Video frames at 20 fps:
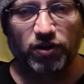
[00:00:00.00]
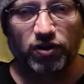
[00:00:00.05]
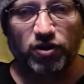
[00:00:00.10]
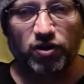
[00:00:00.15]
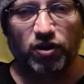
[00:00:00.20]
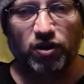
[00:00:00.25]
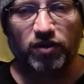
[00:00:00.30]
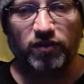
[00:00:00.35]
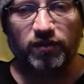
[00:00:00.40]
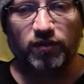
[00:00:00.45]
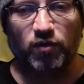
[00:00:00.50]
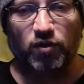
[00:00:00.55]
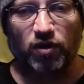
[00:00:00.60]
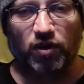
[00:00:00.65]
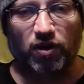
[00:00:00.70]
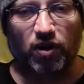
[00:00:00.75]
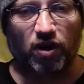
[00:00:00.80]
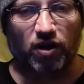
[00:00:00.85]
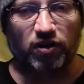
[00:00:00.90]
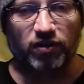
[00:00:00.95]
the hook
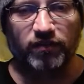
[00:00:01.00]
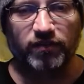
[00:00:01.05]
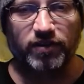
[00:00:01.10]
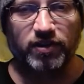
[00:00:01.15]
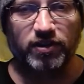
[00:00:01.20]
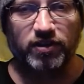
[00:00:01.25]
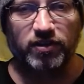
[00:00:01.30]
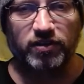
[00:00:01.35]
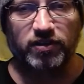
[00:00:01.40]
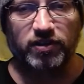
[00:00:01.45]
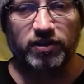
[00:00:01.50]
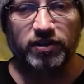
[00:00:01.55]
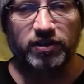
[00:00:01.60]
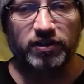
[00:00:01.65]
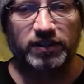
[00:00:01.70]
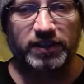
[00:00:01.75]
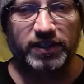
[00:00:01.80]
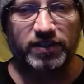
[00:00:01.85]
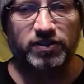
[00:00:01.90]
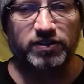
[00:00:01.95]
for all of the
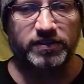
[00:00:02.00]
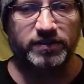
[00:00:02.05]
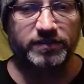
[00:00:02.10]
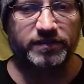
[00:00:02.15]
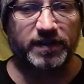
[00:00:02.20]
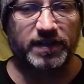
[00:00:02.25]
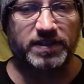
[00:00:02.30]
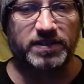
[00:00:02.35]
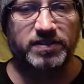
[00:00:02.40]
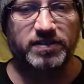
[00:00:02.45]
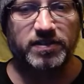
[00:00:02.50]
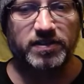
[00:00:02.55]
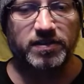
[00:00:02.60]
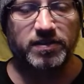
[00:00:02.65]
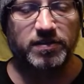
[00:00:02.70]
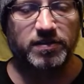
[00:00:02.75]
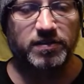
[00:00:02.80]
legal defense,